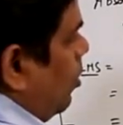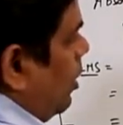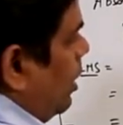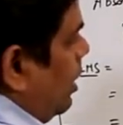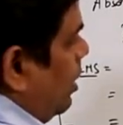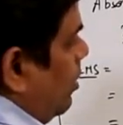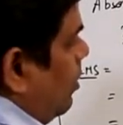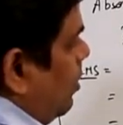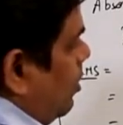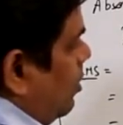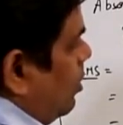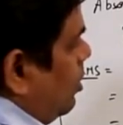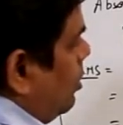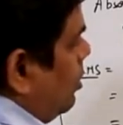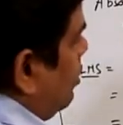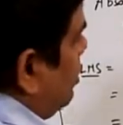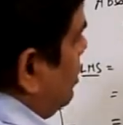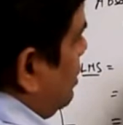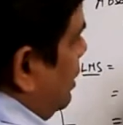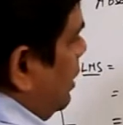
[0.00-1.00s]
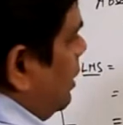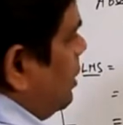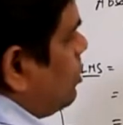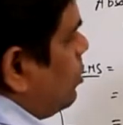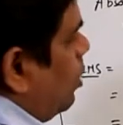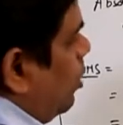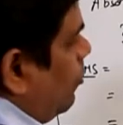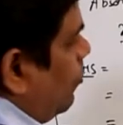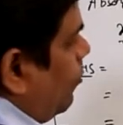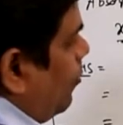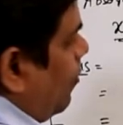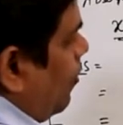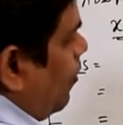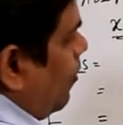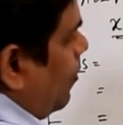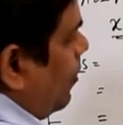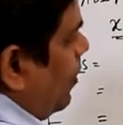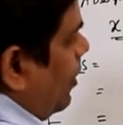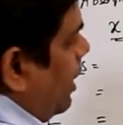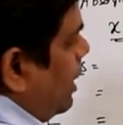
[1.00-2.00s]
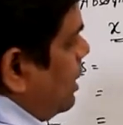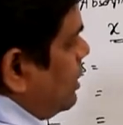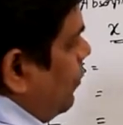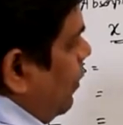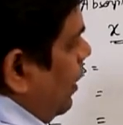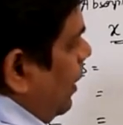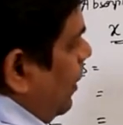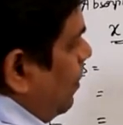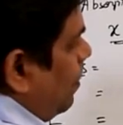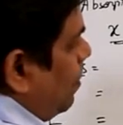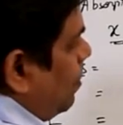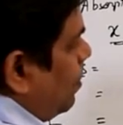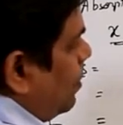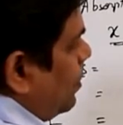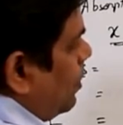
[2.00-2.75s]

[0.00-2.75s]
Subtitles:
or series of xy.